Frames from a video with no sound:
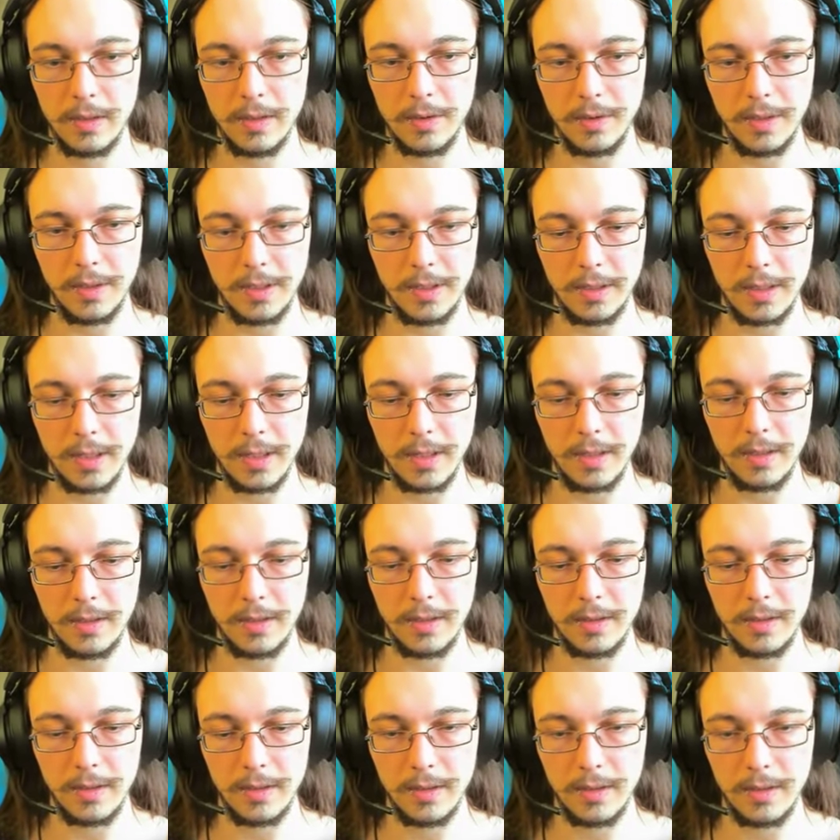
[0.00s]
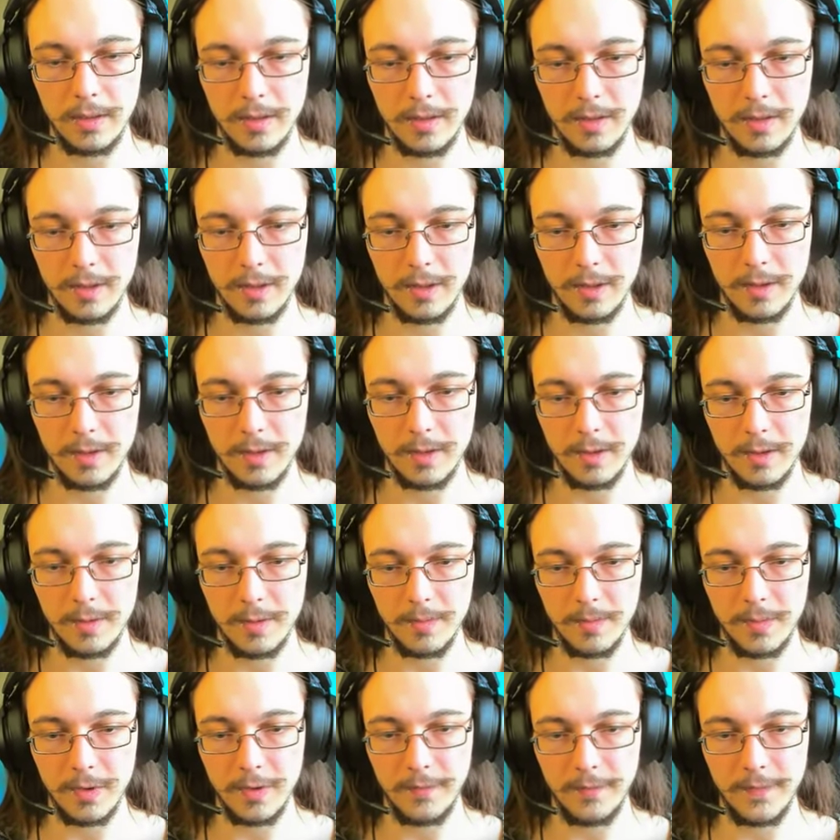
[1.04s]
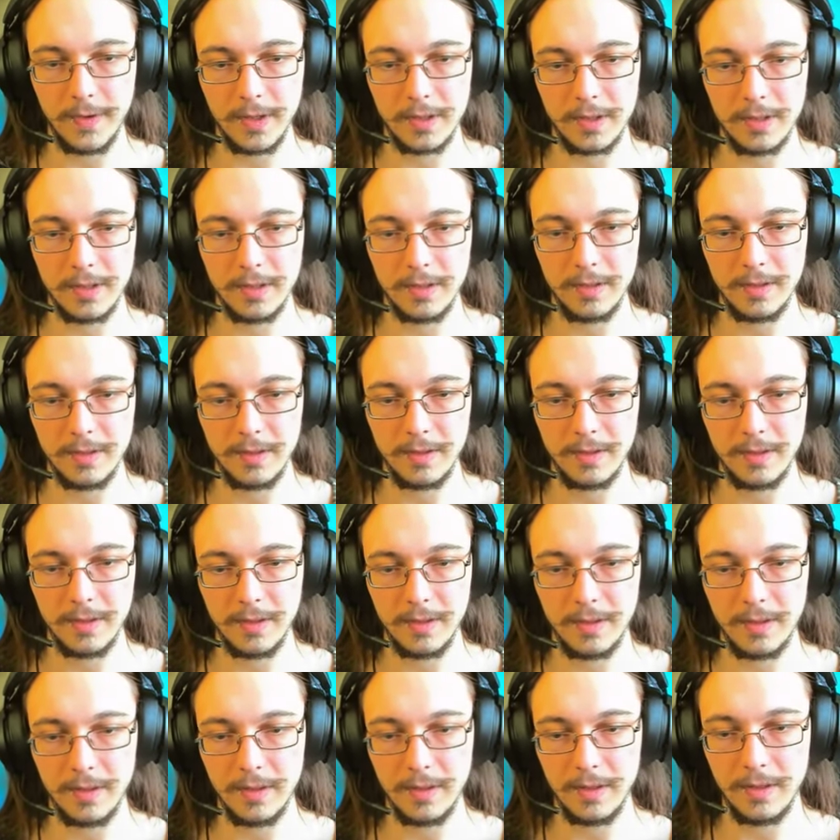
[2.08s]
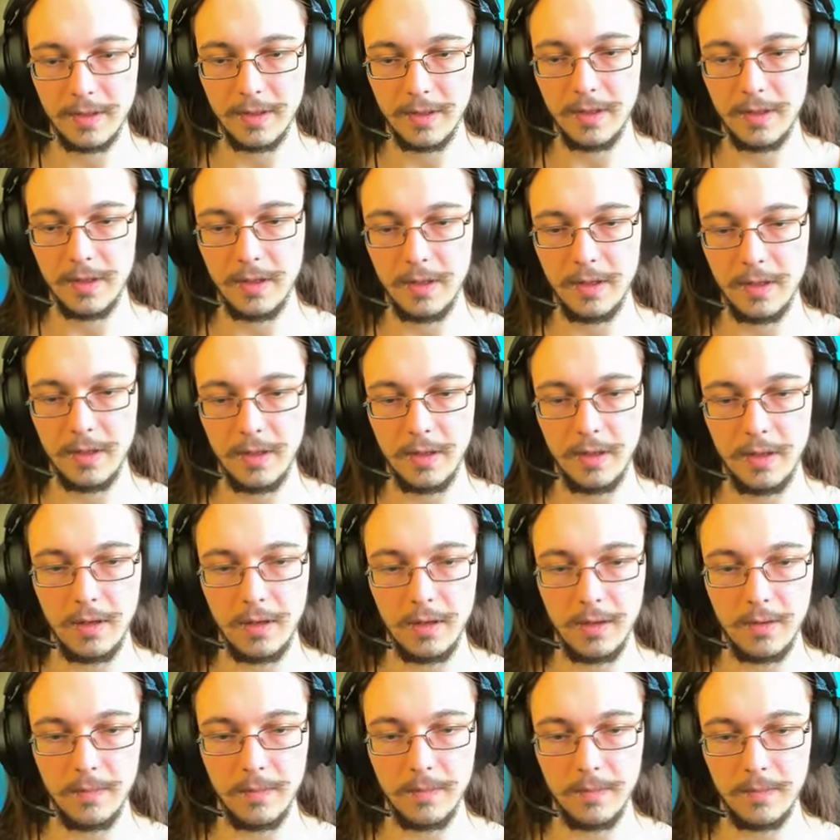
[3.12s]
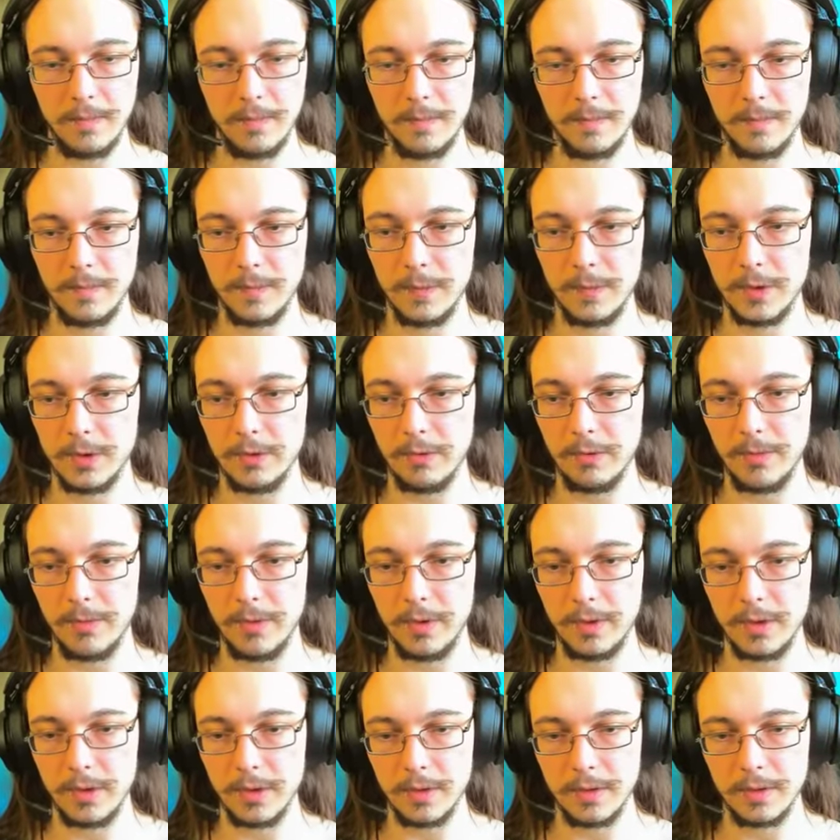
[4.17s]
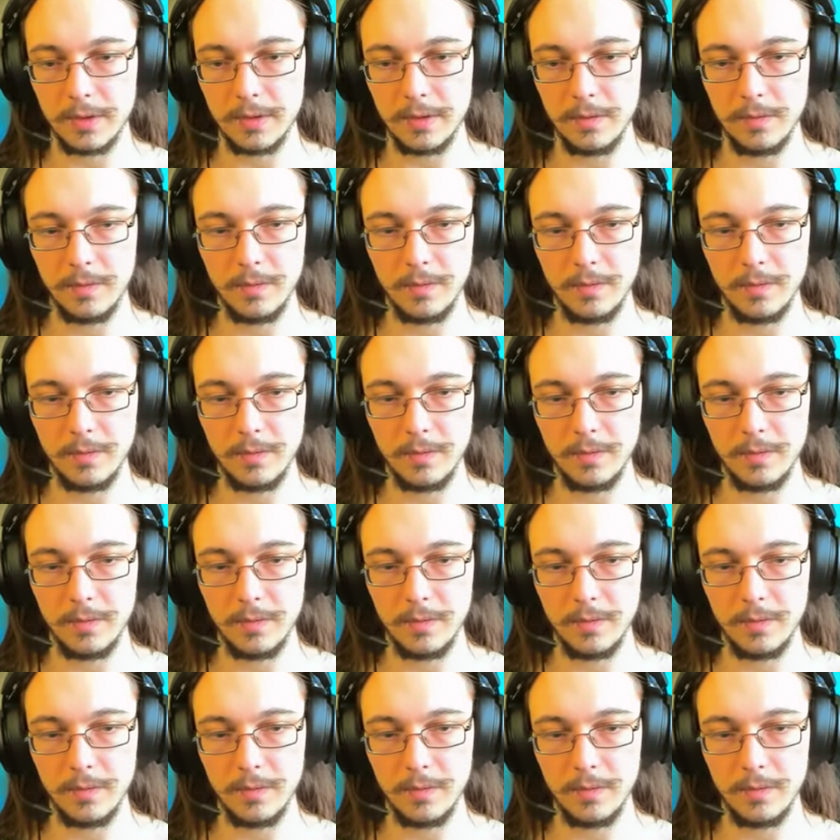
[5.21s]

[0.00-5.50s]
Like that. Perfect. Um, so we put just,